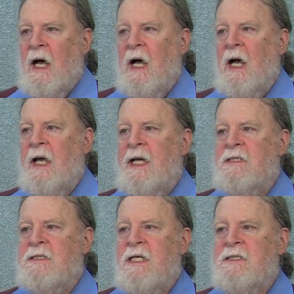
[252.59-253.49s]
Uh,
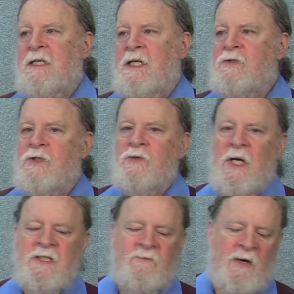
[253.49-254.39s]
it sets the interest
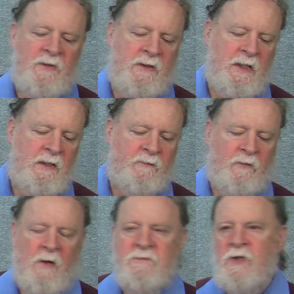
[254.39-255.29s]
rates from everything
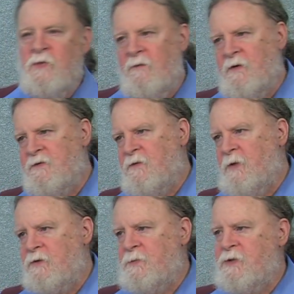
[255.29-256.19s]
from derivatives of
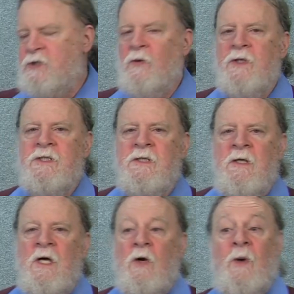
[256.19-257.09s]
multiple sorts
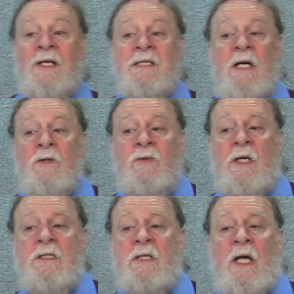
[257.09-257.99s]
right down to
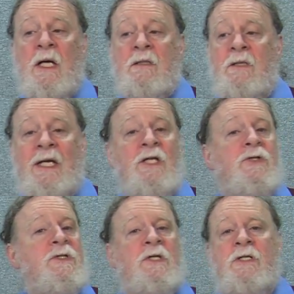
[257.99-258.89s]
things like the
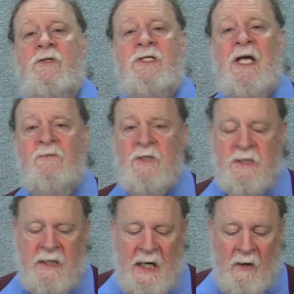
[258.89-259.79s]
interest on your savings
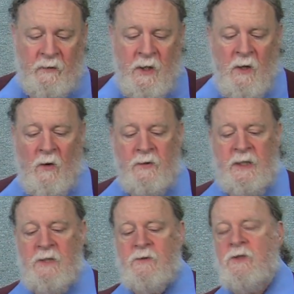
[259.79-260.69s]
account or
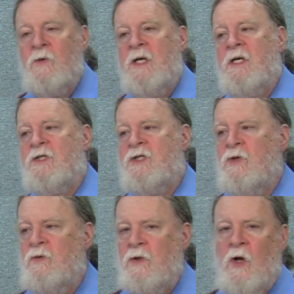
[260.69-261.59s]
the interest rate on a
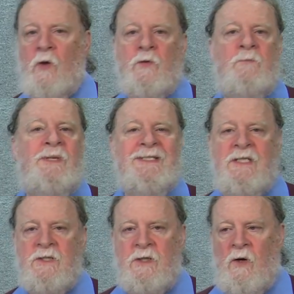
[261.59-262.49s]
student loan or a
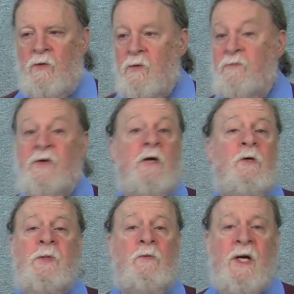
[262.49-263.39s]
business loan or a
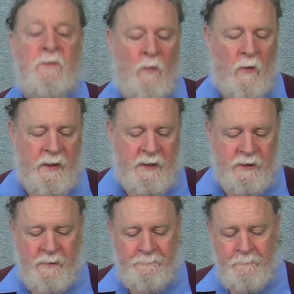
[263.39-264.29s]
variable rate
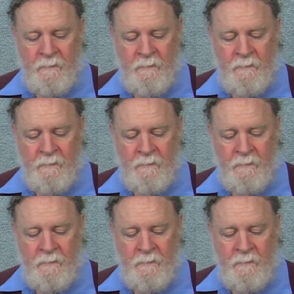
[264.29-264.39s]
mortgage.